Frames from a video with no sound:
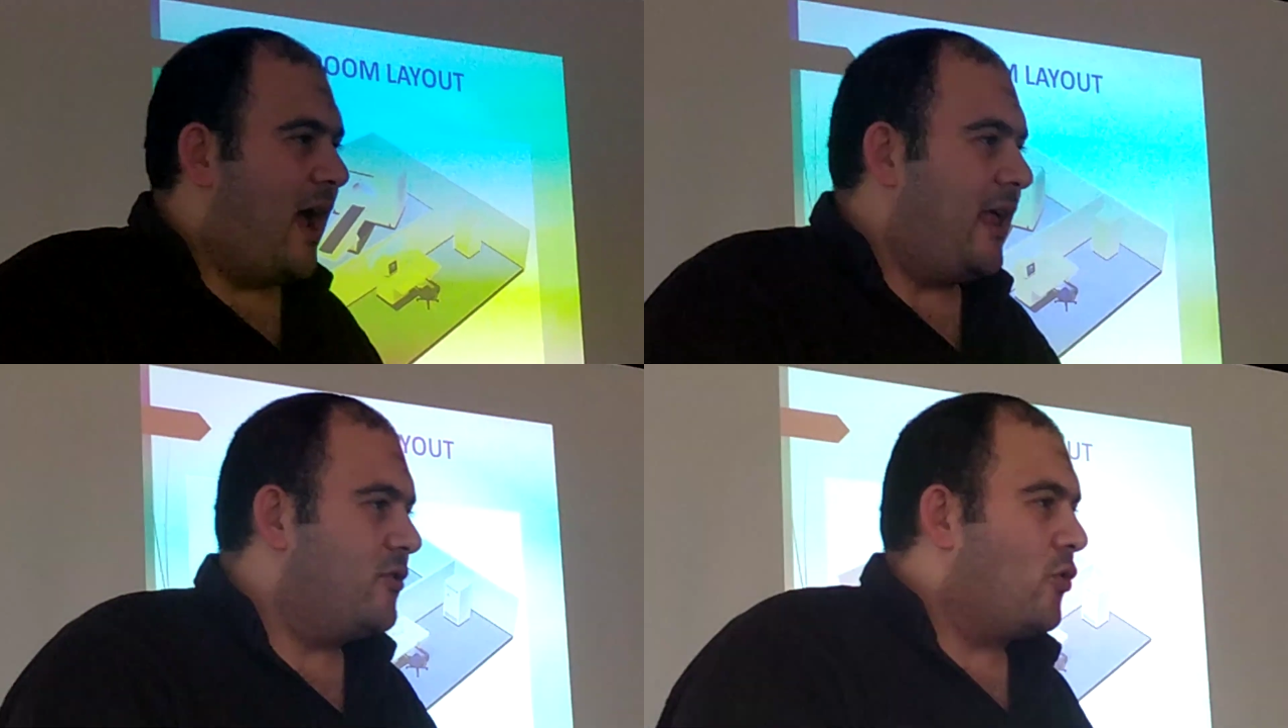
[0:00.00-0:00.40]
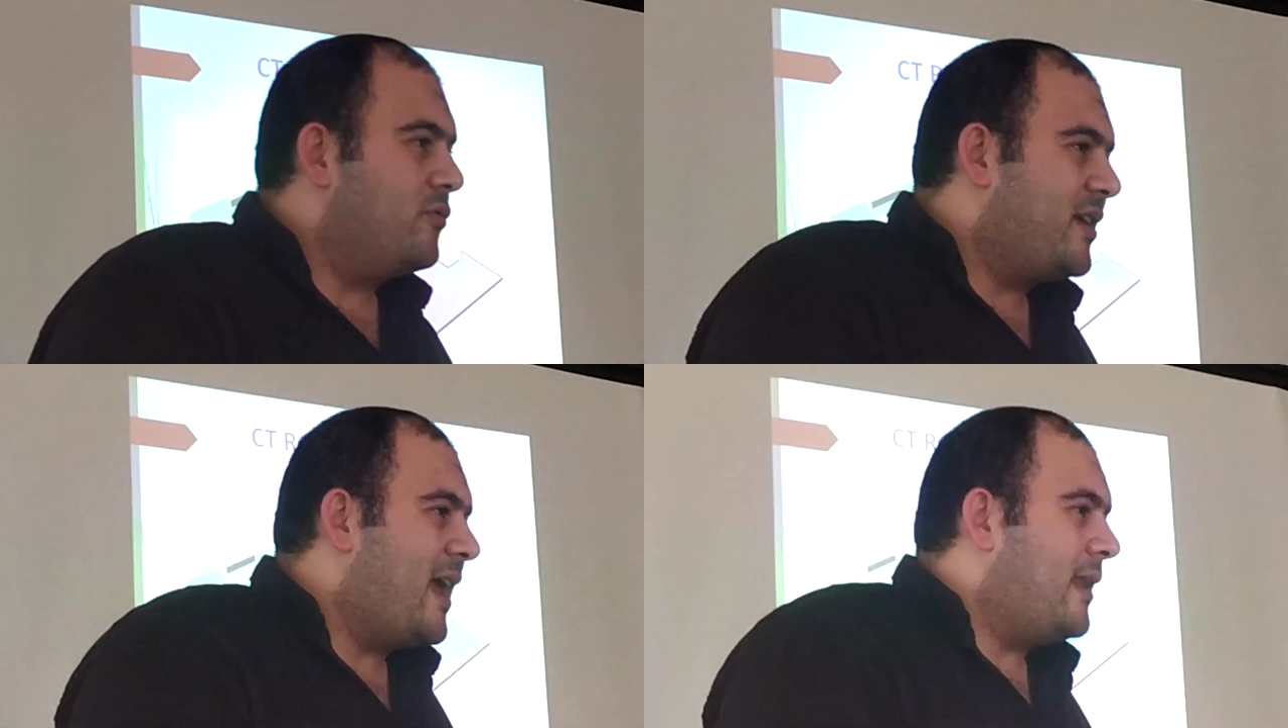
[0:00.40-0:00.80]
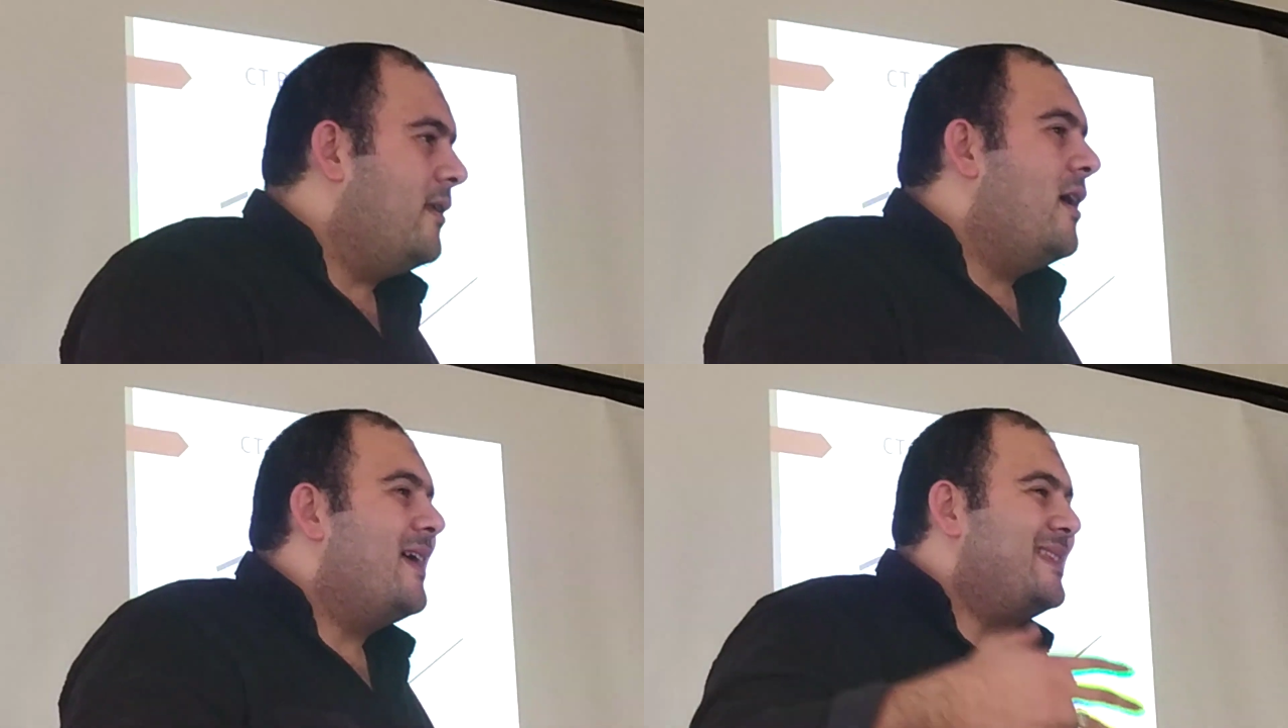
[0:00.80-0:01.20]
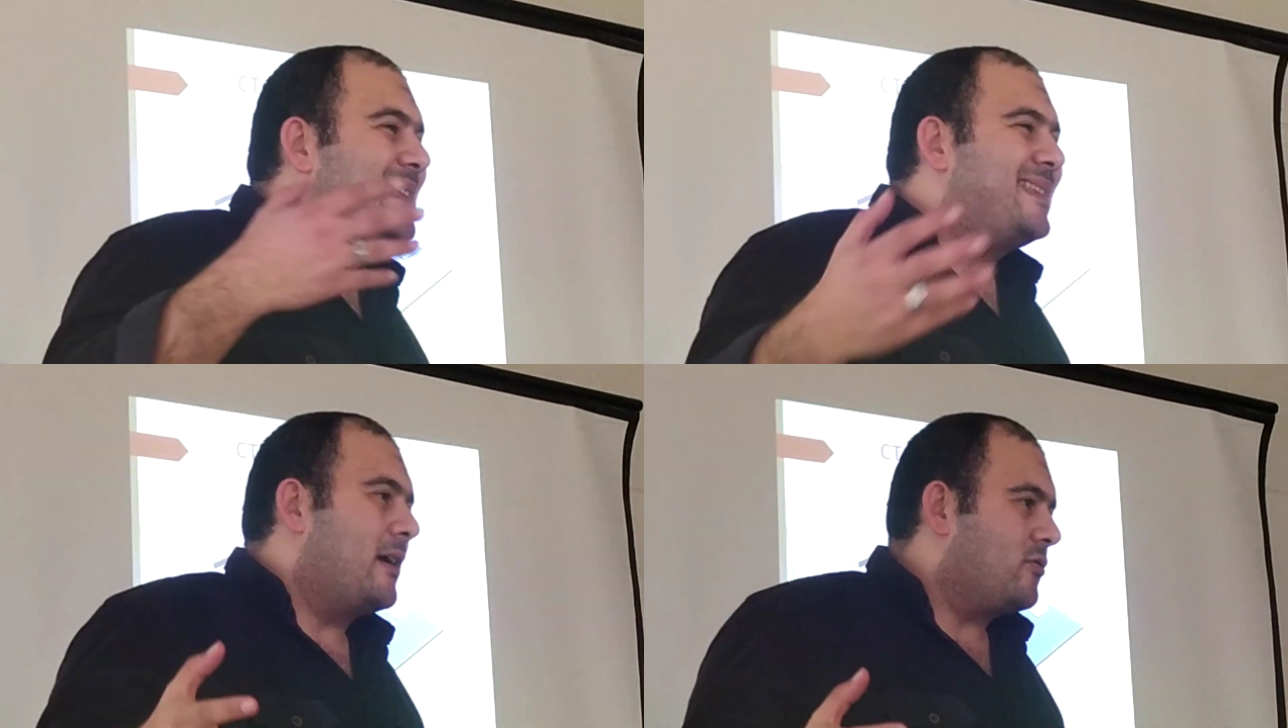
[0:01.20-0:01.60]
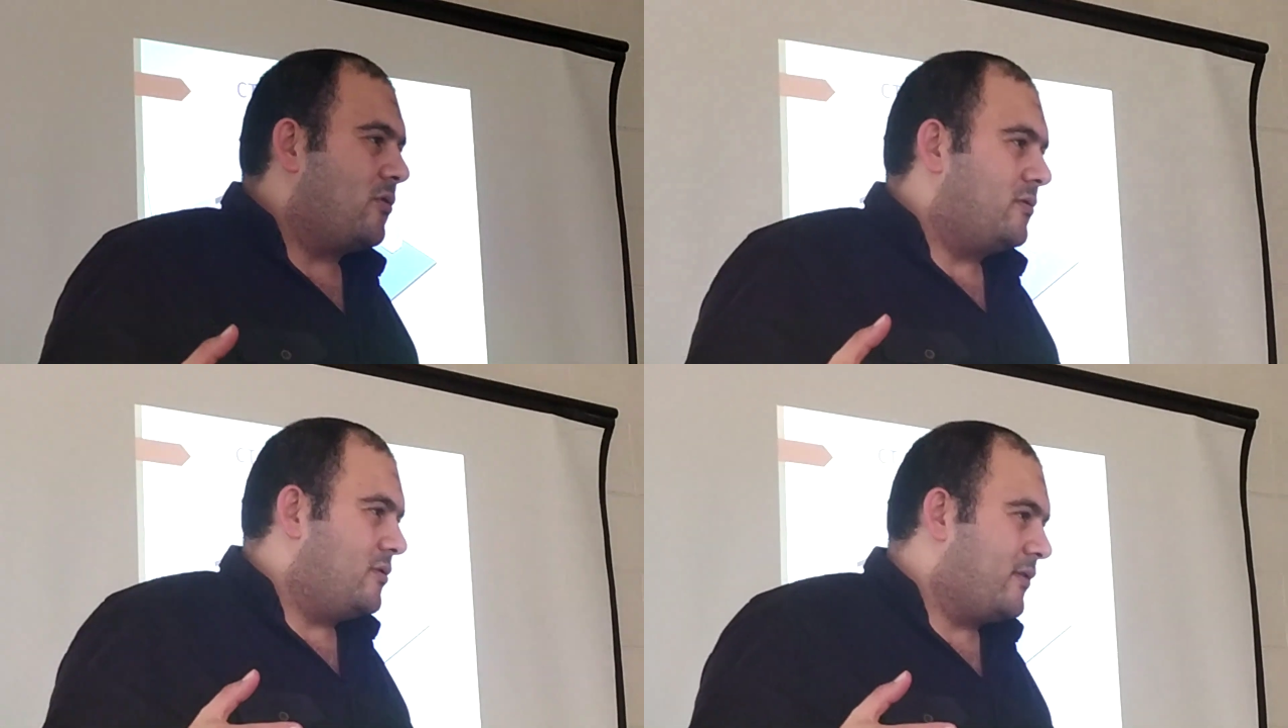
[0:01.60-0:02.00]
and contain detector,
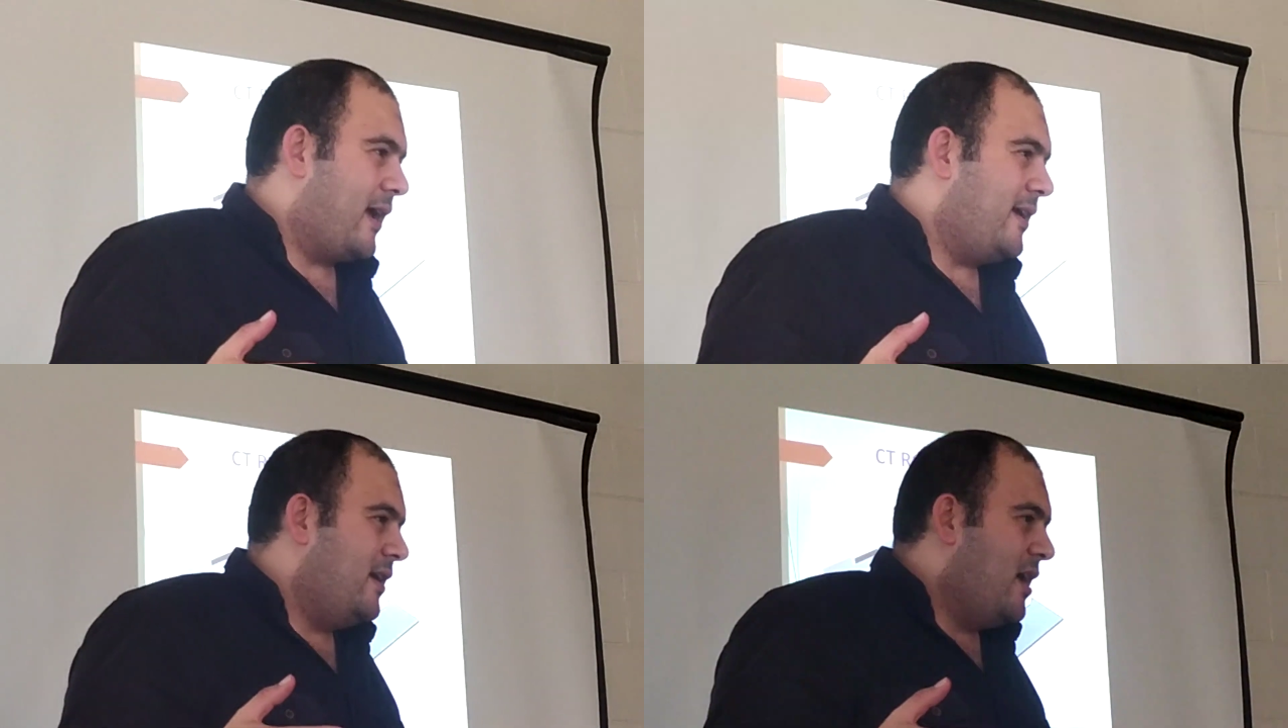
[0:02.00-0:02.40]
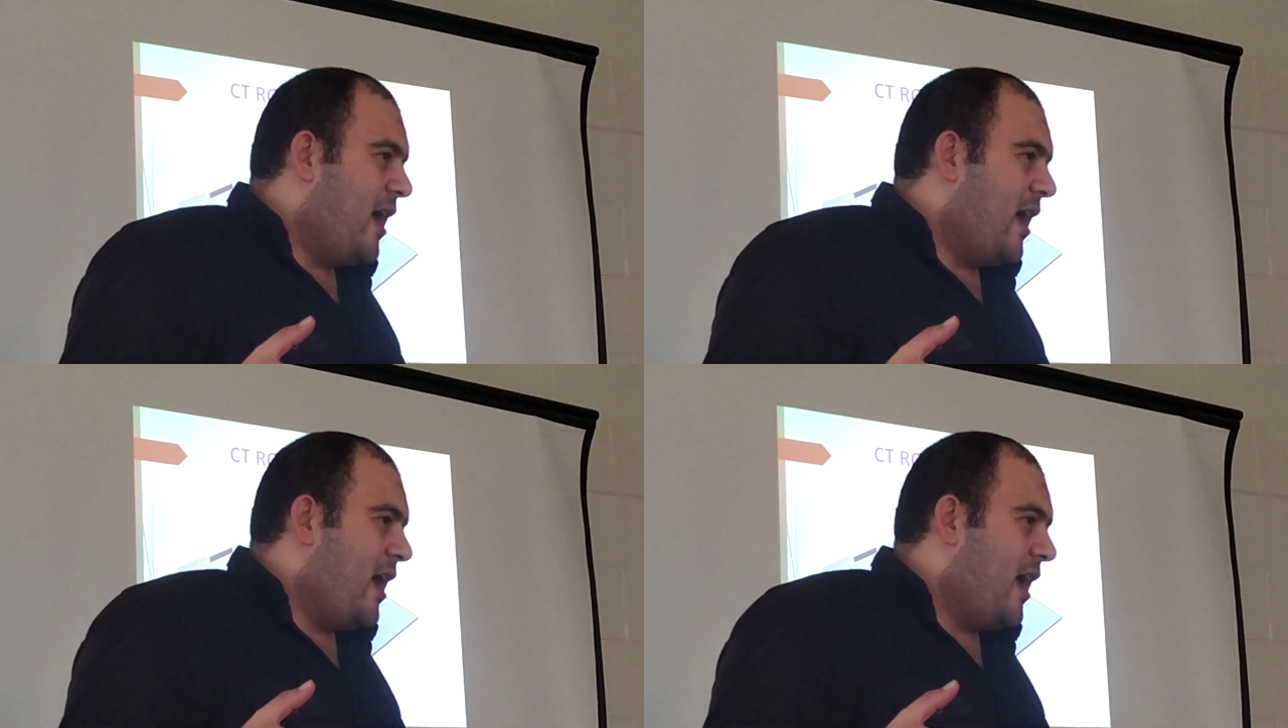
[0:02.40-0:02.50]
okay,